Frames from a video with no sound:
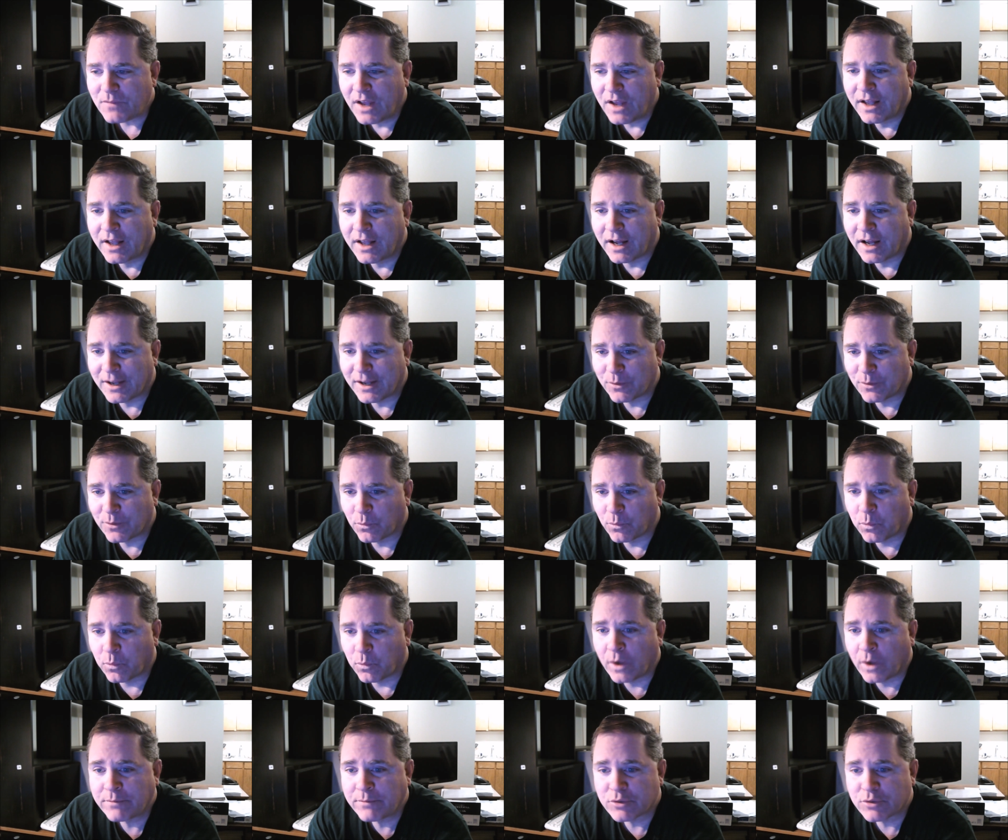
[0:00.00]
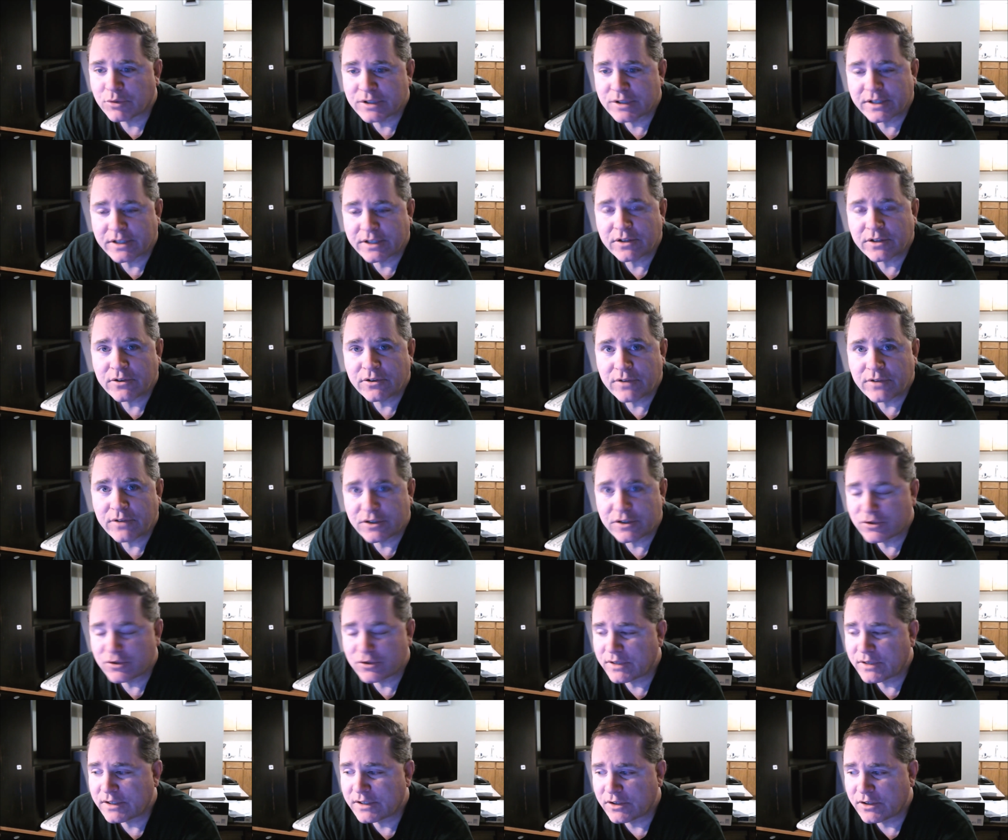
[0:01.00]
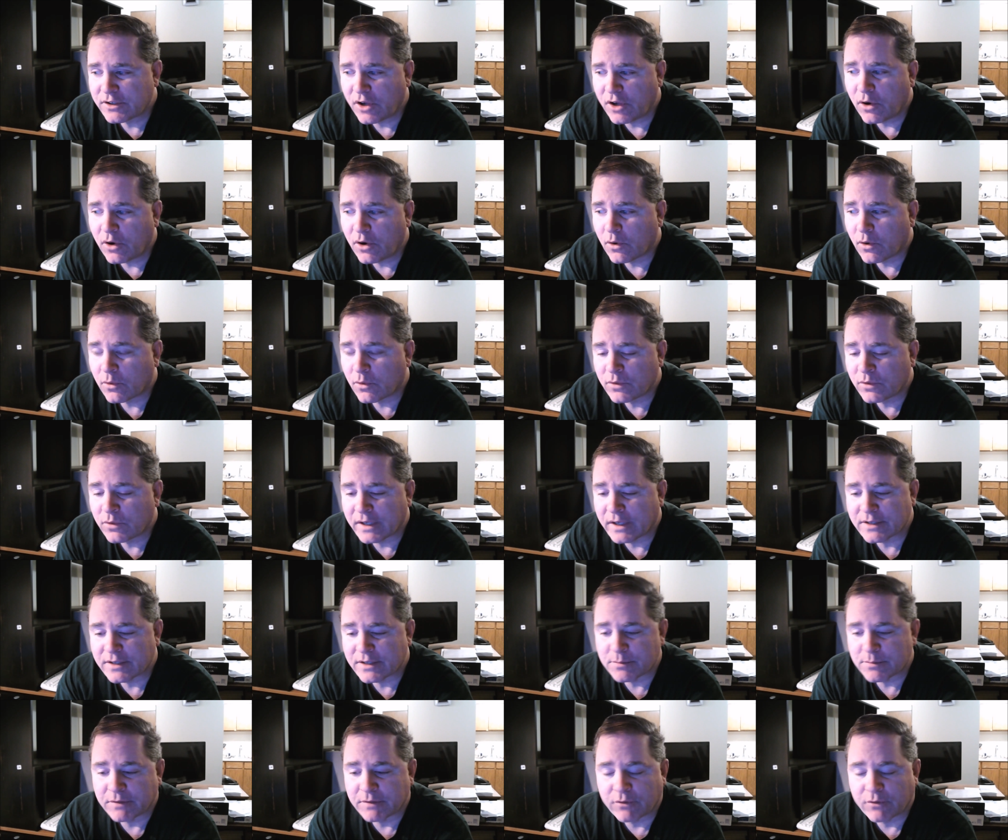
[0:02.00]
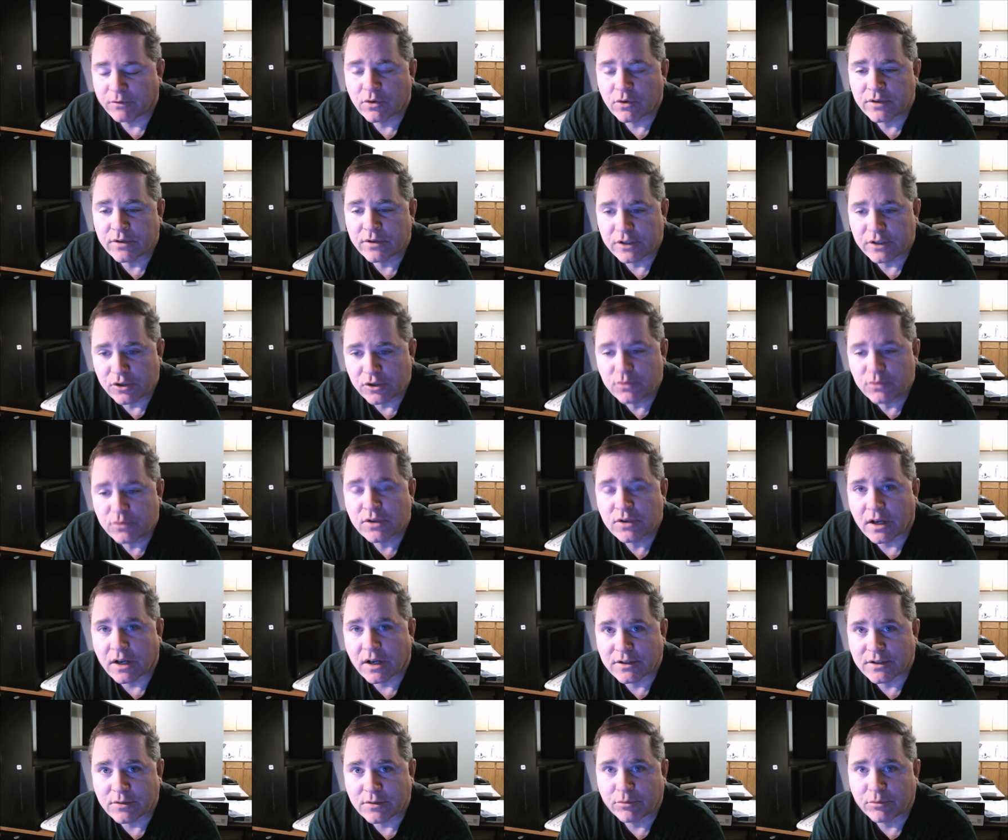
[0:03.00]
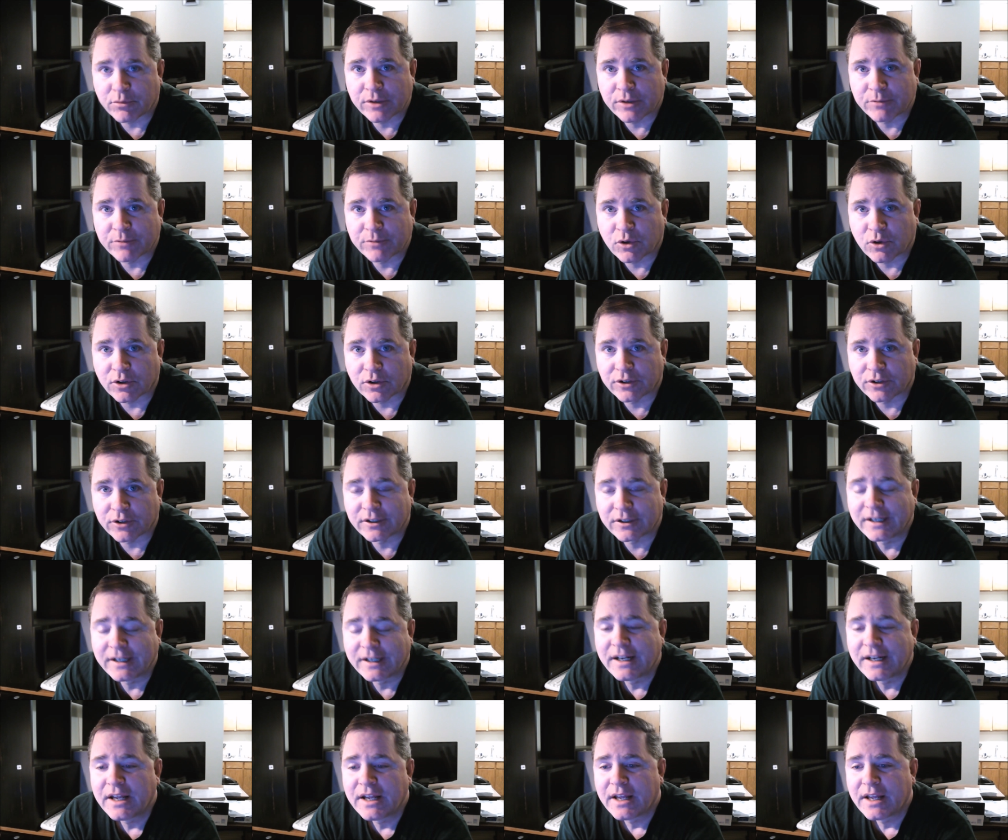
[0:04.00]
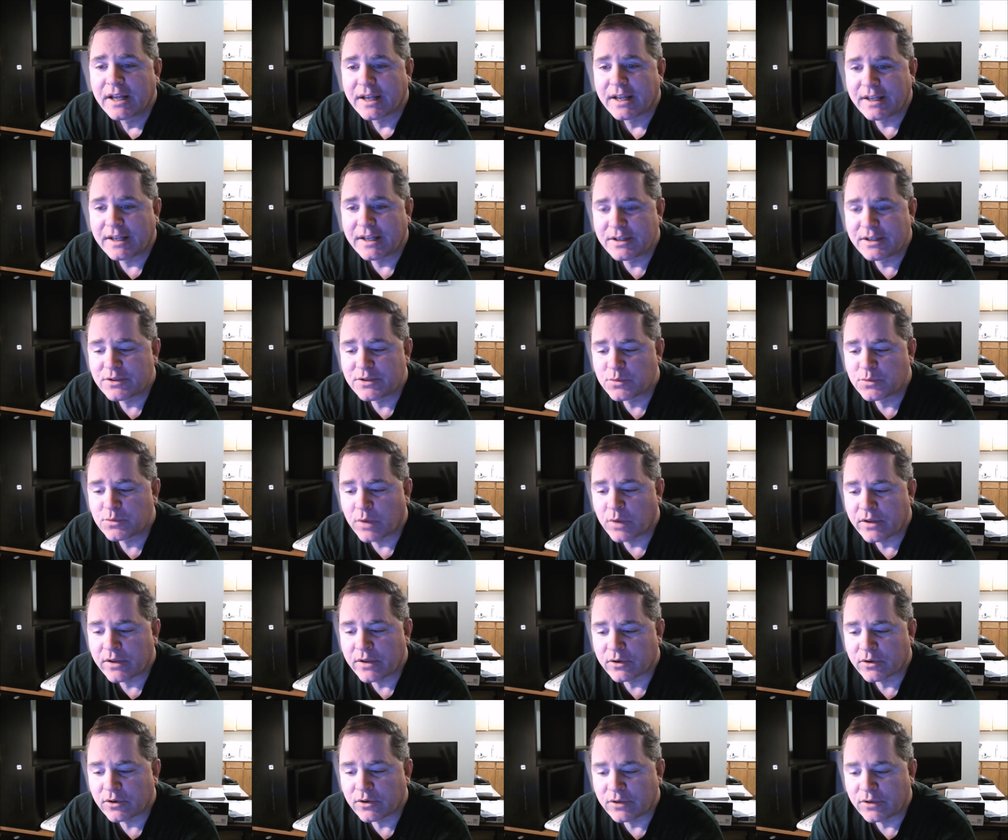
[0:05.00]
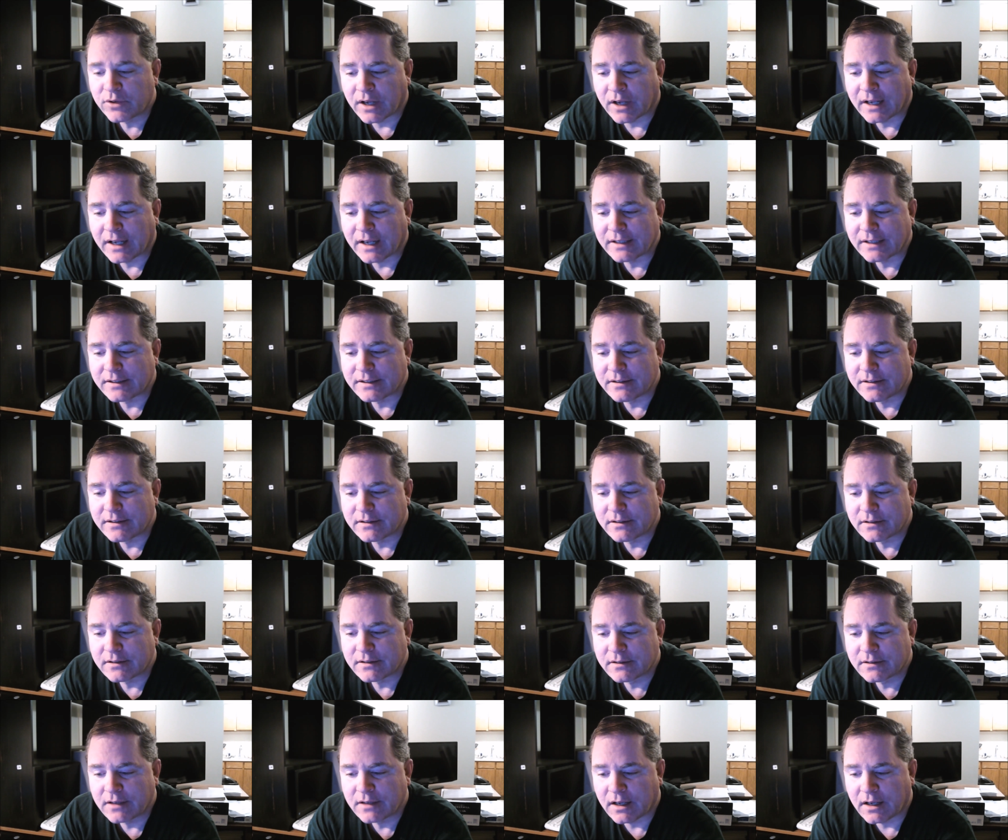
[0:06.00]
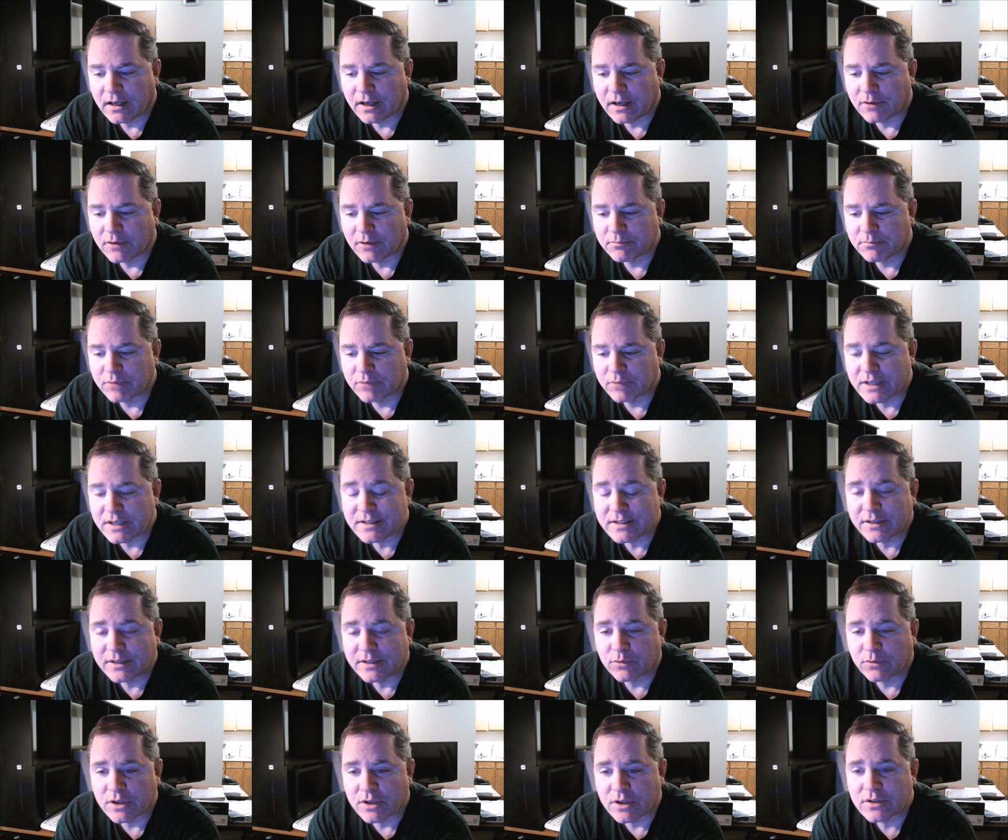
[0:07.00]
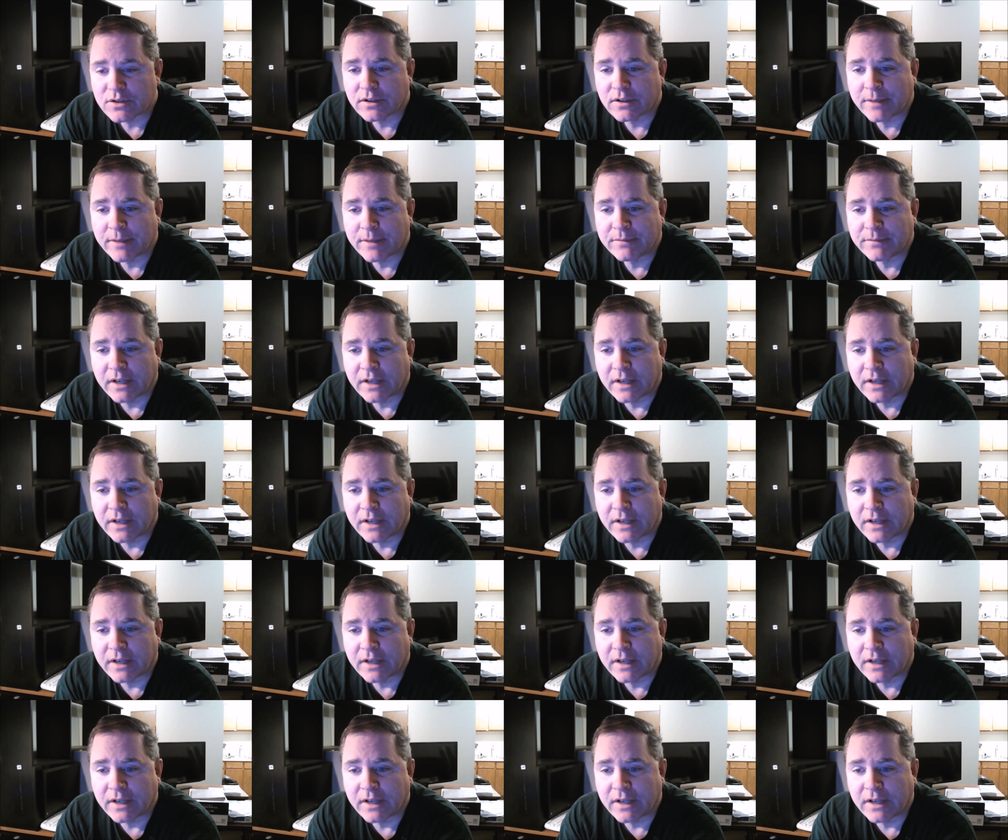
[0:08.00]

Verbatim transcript: Uh, one particular that you need to know that is before the Utah Supreme Court is whether or not President Russell M.